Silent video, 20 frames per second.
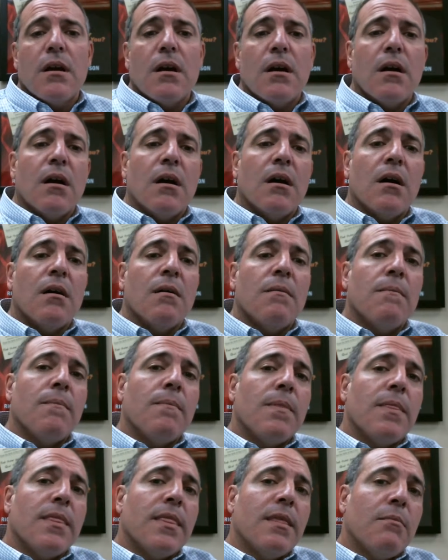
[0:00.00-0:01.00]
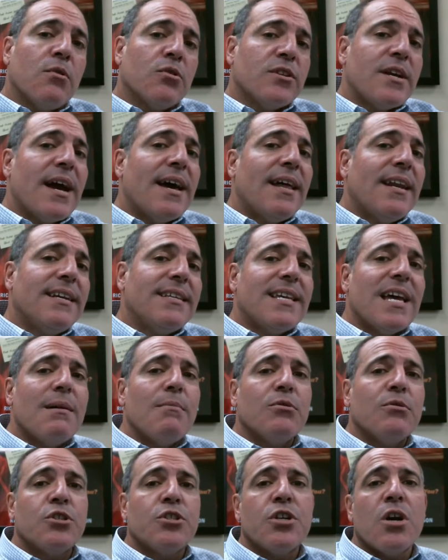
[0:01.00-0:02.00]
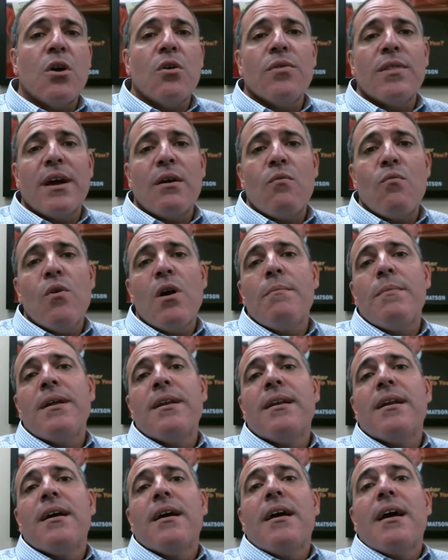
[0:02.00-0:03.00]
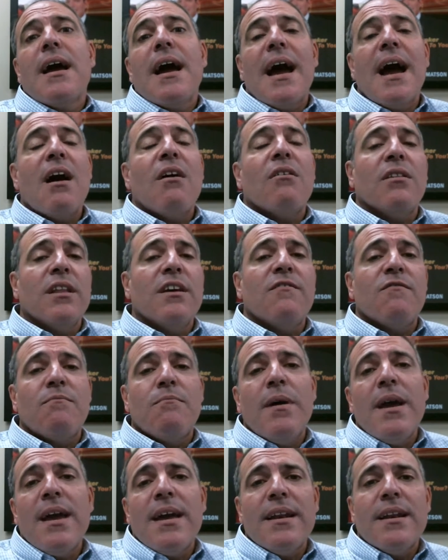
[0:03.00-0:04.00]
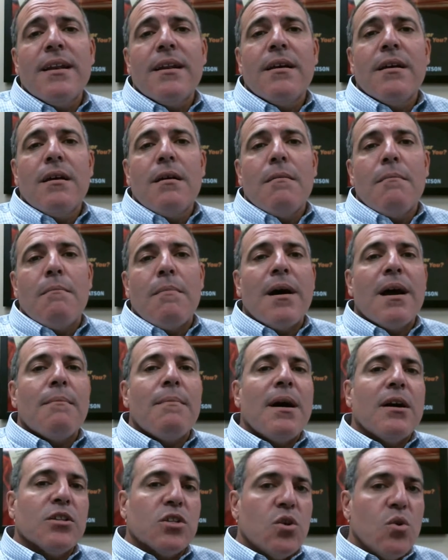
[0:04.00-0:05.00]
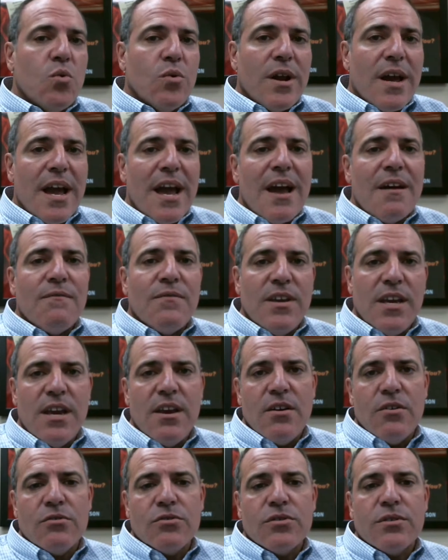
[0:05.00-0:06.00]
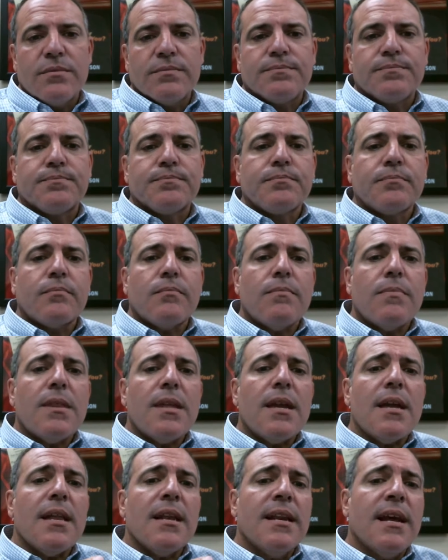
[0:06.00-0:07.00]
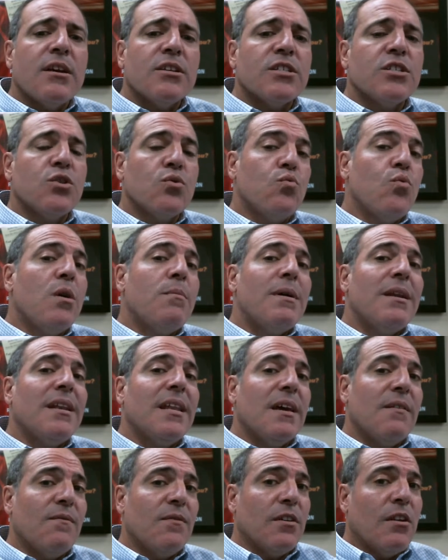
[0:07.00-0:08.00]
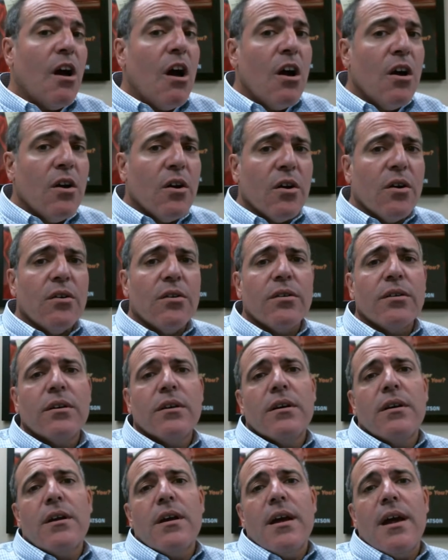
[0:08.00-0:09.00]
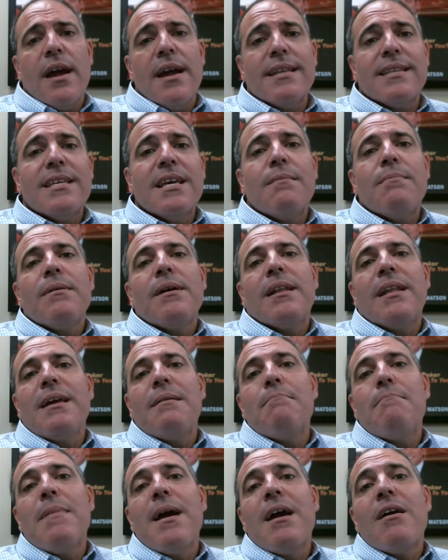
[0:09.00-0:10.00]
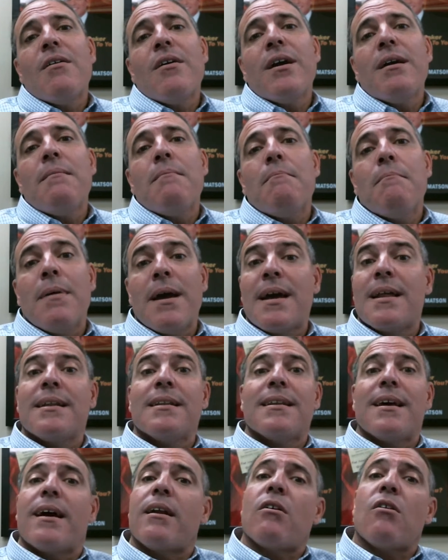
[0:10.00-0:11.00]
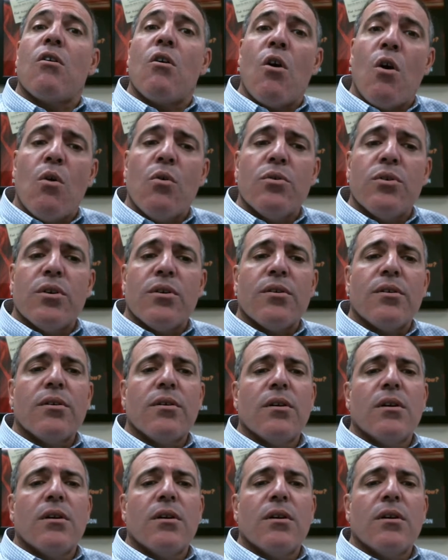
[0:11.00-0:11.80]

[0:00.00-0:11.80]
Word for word: Um, the mortality tables show that women outlive men by about two and a half years. Now, since women live longer and typically marry men that are older,